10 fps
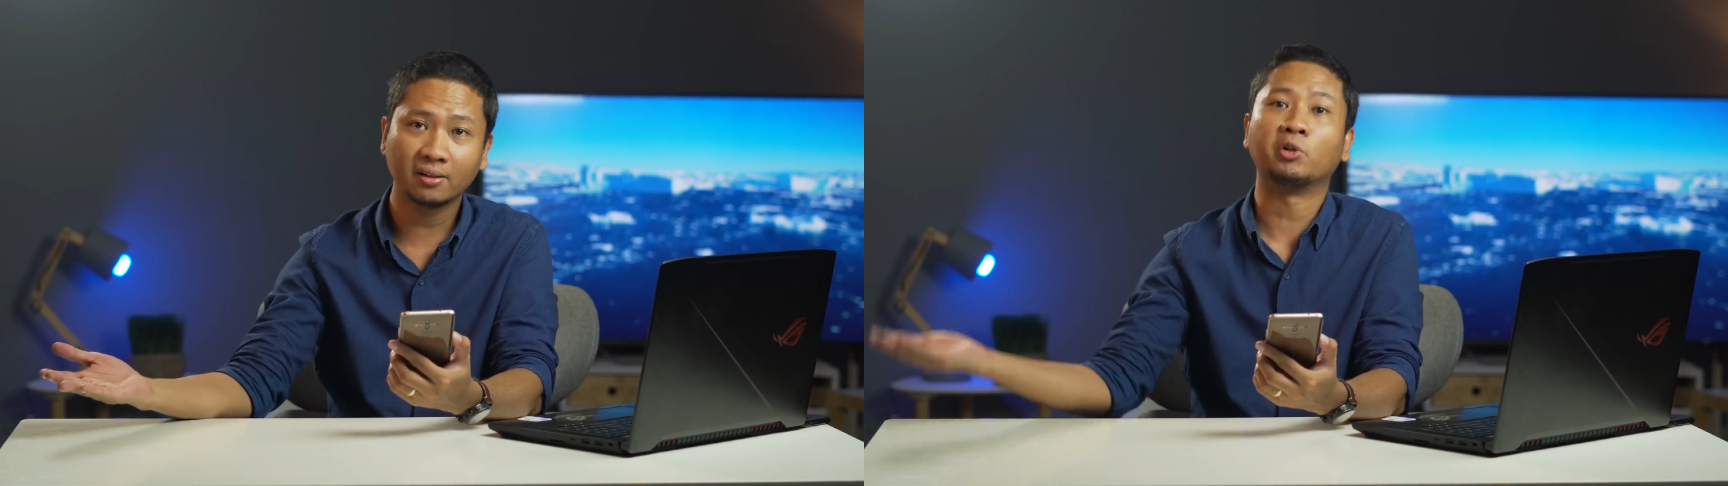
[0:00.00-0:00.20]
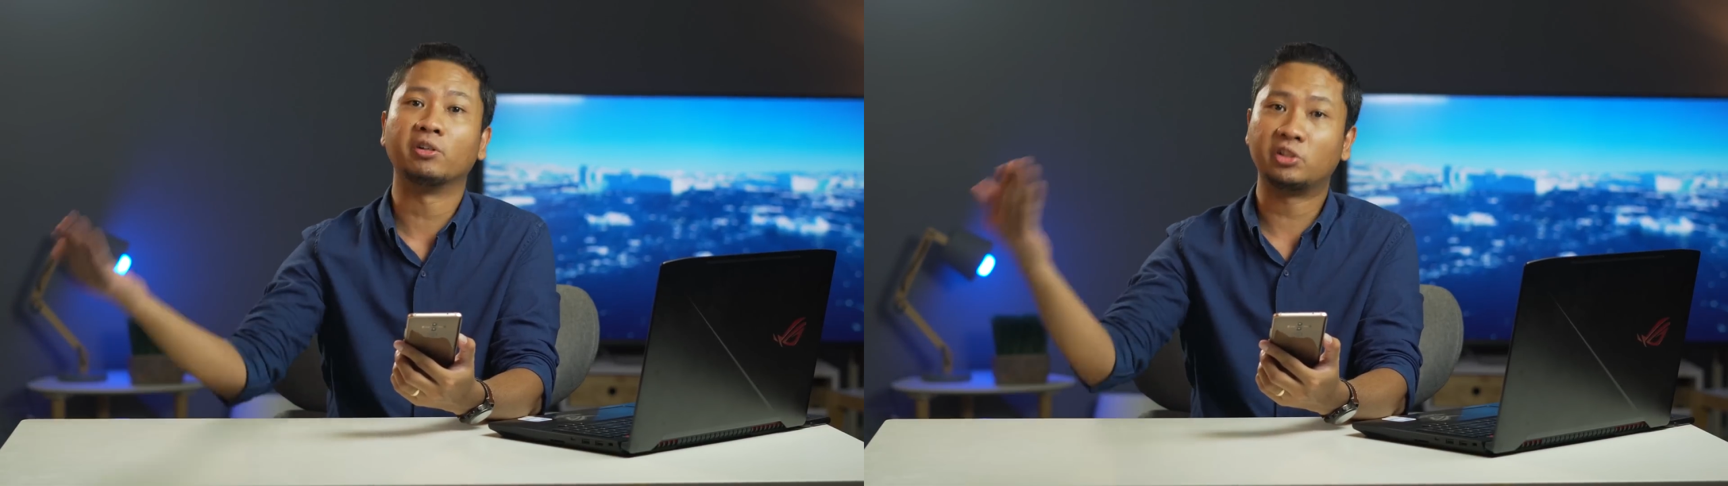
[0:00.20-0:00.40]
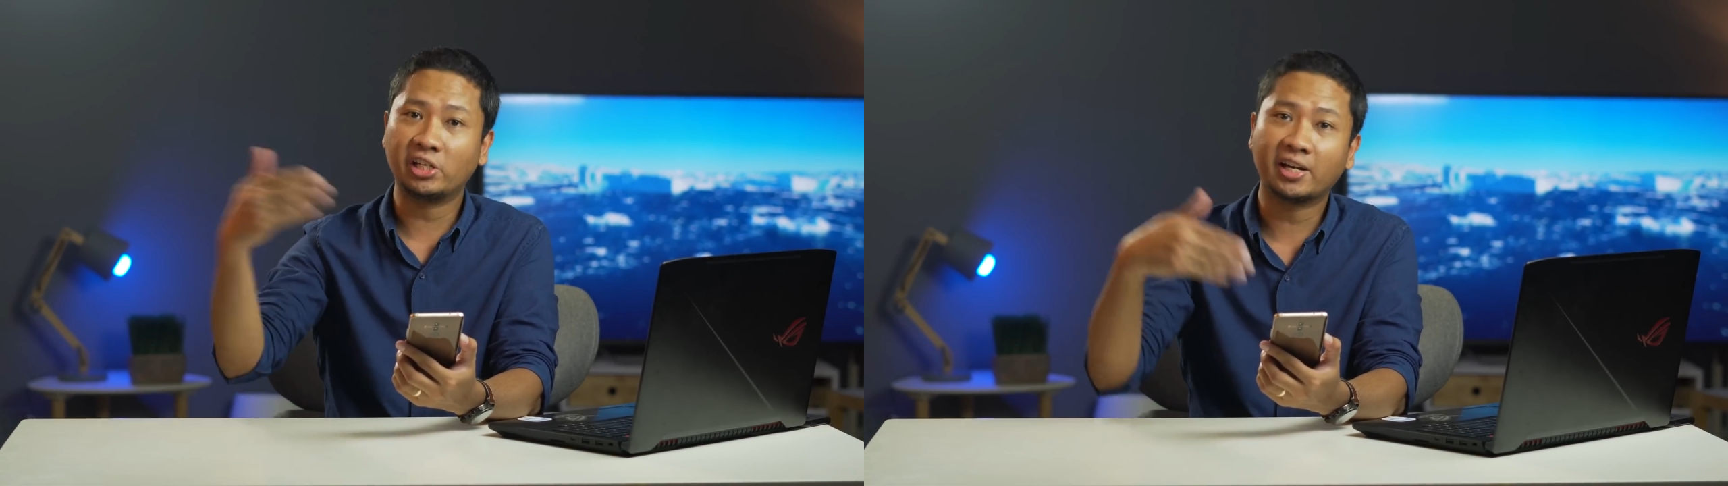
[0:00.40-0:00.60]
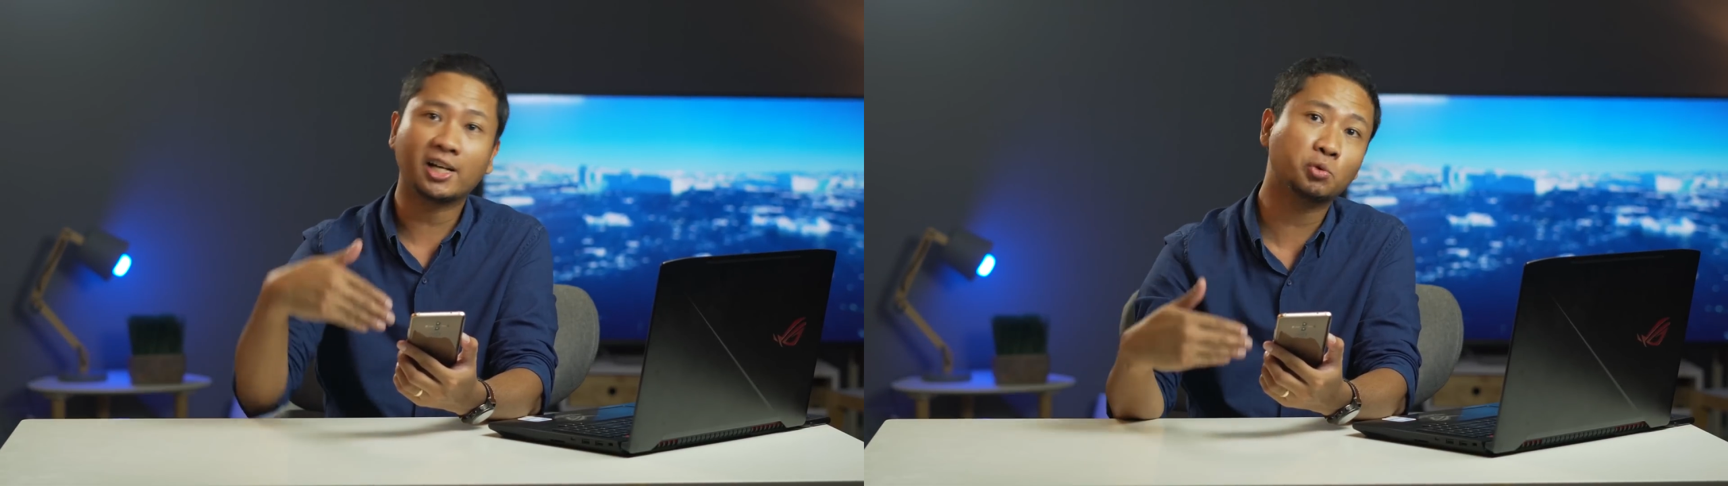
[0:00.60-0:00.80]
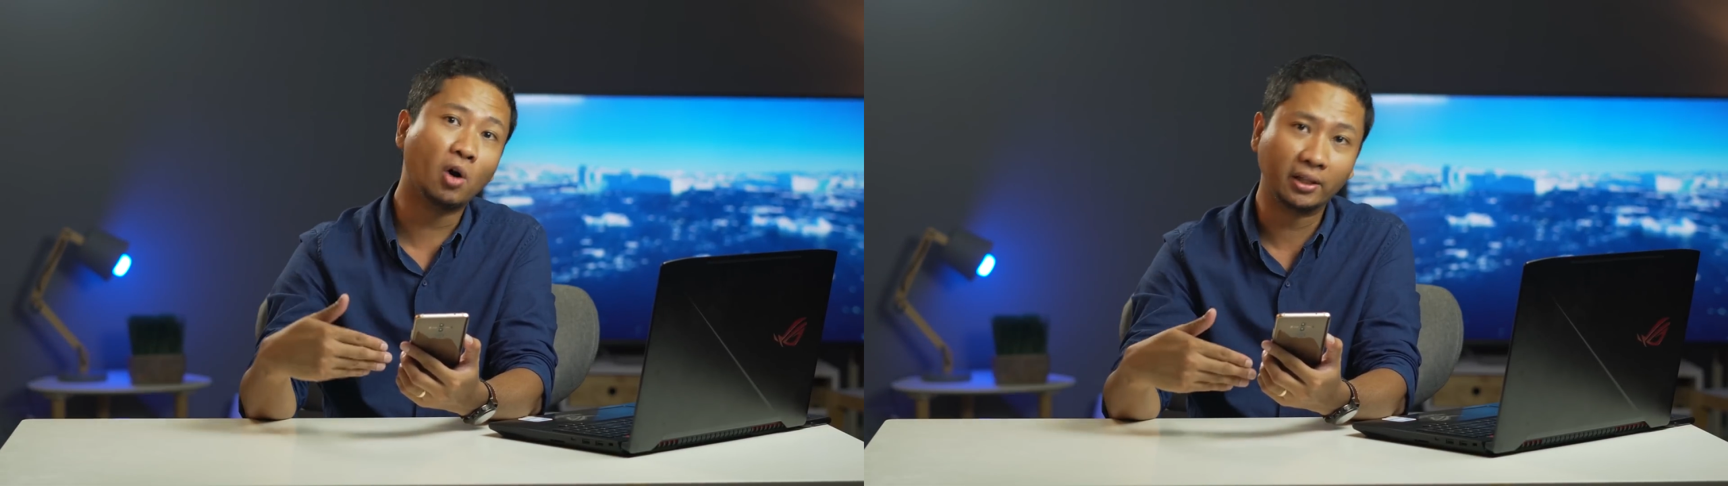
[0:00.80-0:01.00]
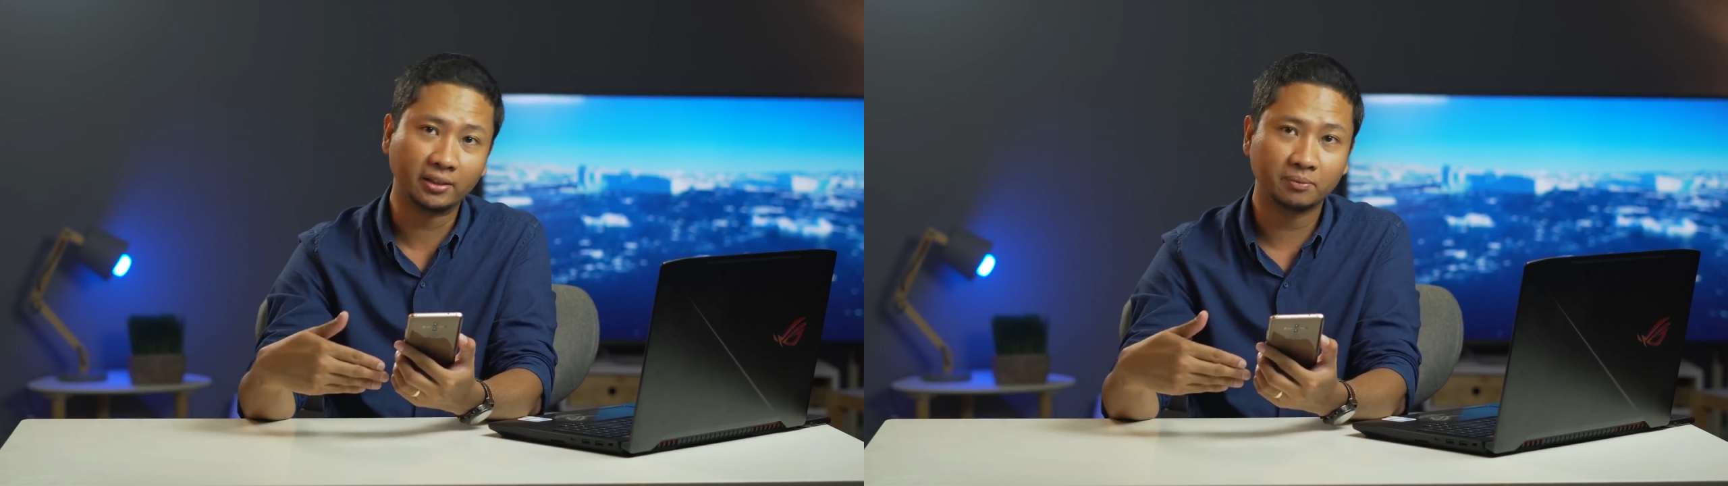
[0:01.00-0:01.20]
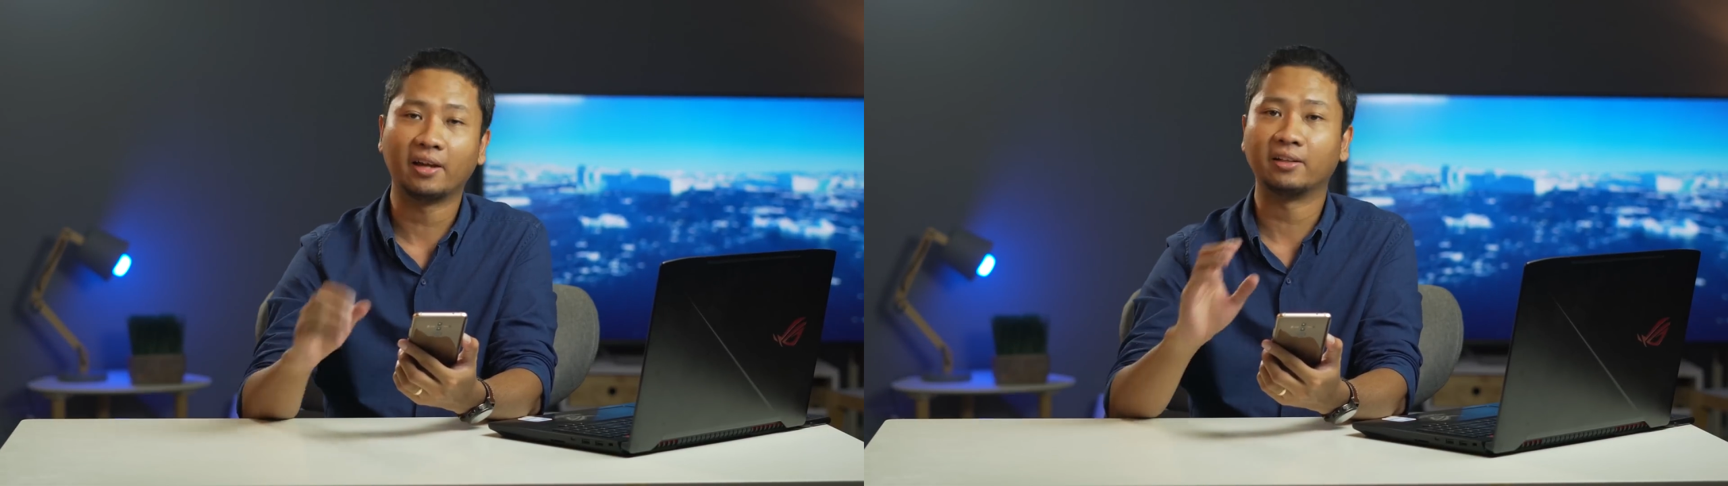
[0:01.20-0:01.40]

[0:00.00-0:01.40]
to your GCash wallet